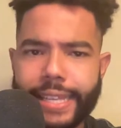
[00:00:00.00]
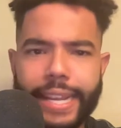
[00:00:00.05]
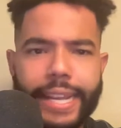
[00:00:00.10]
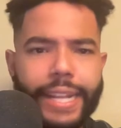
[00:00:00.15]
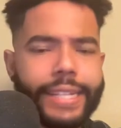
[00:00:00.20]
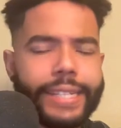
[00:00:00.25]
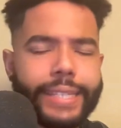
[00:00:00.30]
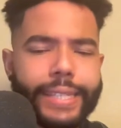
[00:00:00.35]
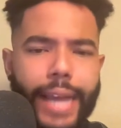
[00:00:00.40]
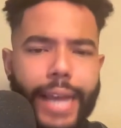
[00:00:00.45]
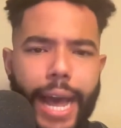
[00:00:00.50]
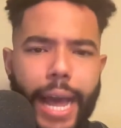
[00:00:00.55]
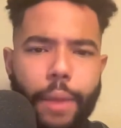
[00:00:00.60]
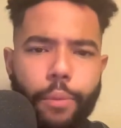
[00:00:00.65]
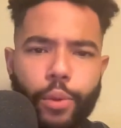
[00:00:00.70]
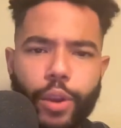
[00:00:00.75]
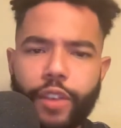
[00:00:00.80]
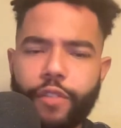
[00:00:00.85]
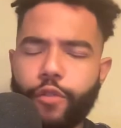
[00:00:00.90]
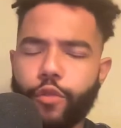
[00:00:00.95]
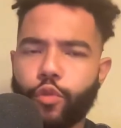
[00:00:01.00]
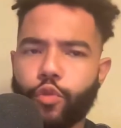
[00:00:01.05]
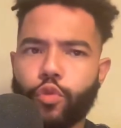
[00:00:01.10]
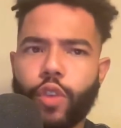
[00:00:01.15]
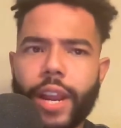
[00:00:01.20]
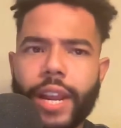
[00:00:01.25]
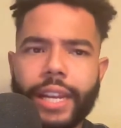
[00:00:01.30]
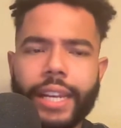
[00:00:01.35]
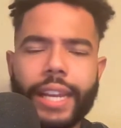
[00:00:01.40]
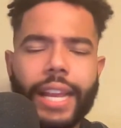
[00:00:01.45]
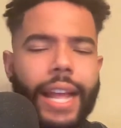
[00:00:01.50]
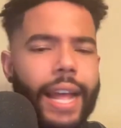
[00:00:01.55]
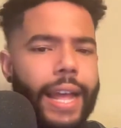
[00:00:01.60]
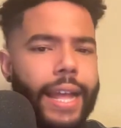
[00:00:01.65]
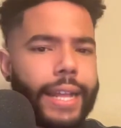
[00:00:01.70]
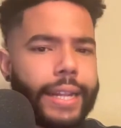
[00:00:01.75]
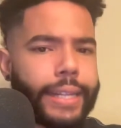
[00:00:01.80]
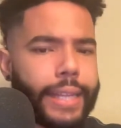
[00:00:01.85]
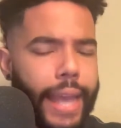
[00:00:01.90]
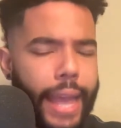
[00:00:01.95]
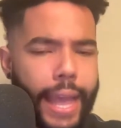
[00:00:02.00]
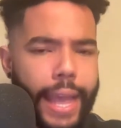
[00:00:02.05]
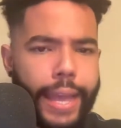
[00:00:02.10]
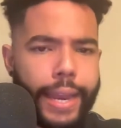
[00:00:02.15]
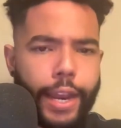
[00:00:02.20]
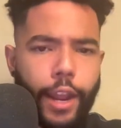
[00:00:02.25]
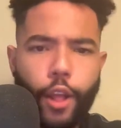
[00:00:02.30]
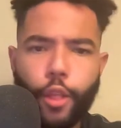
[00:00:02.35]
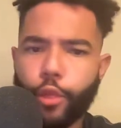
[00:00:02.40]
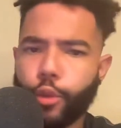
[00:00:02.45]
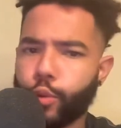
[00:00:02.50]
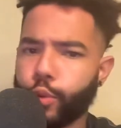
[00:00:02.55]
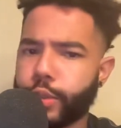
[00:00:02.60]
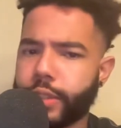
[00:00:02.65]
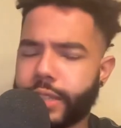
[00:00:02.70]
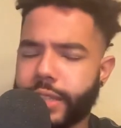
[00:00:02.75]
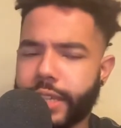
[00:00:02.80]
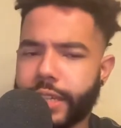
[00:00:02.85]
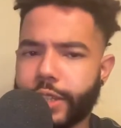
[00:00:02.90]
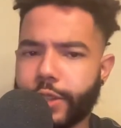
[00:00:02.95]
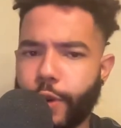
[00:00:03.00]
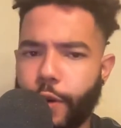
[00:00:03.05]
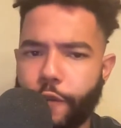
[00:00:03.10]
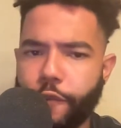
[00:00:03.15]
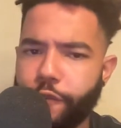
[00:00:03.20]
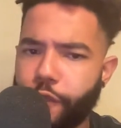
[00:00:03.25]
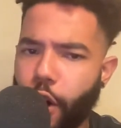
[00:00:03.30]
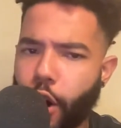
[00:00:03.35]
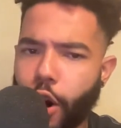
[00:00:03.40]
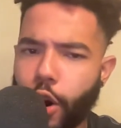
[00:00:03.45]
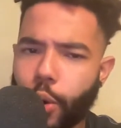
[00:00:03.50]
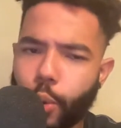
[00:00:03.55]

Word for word: It's time we've ranked 10 through 6 so far.